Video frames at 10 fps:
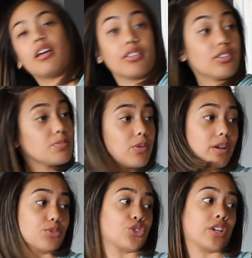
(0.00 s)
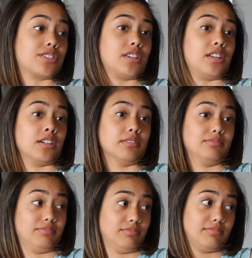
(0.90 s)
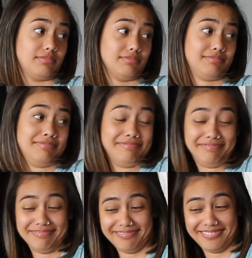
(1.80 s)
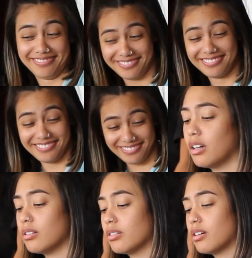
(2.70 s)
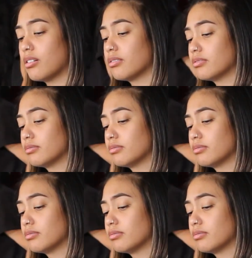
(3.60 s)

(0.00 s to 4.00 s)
At this point, I'm stress eating. I don't know.